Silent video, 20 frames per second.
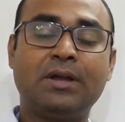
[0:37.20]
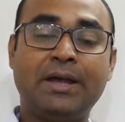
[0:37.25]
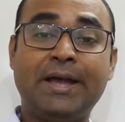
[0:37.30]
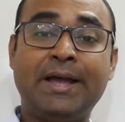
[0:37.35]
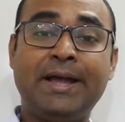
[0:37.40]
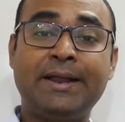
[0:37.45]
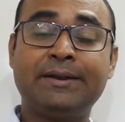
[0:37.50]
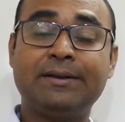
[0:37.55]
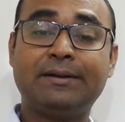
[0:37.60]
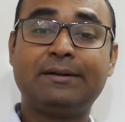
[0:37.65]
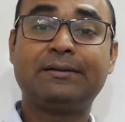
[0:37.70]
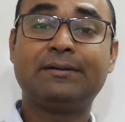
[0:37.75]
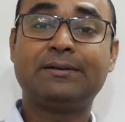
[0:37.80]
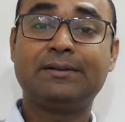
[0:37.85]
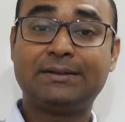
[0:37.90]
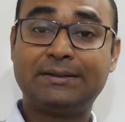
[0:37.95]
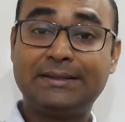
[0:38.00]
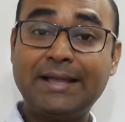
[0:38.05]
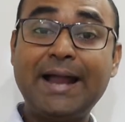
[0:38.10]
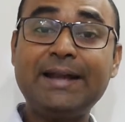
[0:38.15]
And
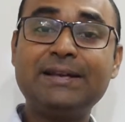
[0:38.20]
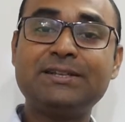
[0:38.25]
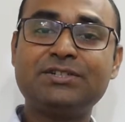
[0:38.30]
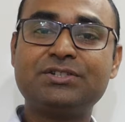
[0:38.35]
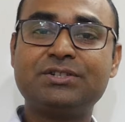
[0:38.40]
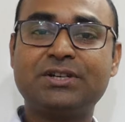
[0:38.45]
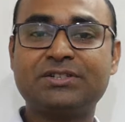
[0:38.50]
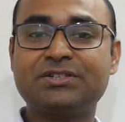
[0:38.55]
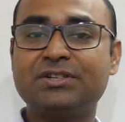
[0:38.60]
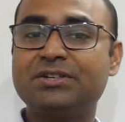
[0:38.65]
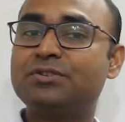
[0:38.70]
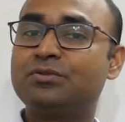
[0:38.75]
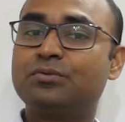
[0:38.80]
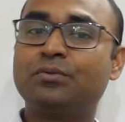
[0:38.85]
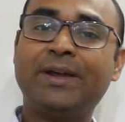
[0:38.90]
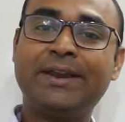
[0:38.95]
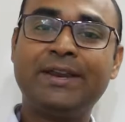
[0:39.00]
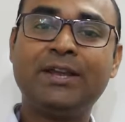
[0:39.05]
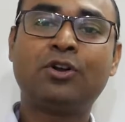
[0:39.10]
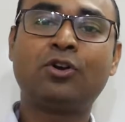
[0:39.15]
that structure is
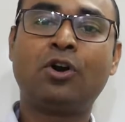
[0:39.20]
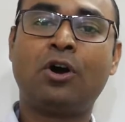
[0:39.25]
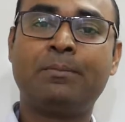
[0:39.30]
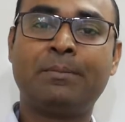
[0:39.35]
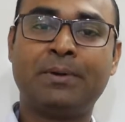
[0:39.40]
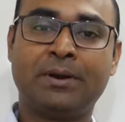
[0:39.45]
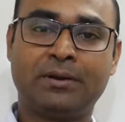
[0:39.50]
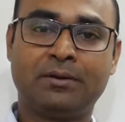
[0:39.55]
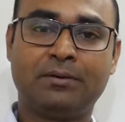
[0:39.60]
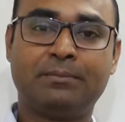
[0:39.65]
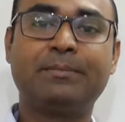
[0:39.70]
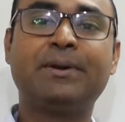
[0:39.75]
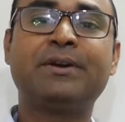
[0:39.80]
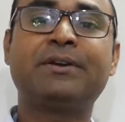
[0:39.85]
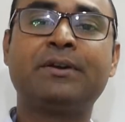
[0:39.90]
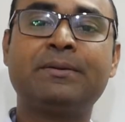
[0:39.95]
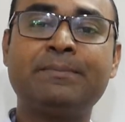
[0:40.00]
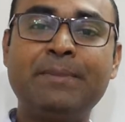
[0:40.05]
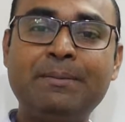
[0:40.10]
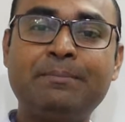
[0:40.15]
very common, but
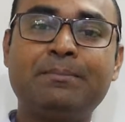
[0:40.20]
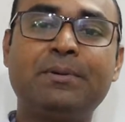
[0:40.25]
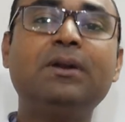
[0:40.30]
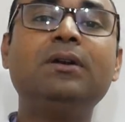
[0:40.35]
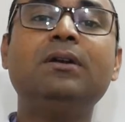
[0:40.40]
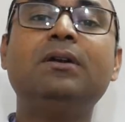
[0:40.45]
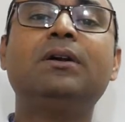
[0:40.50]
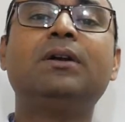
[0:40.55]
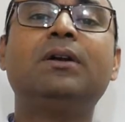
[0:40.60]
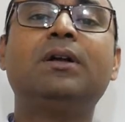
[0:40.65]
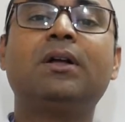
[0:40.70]
remember,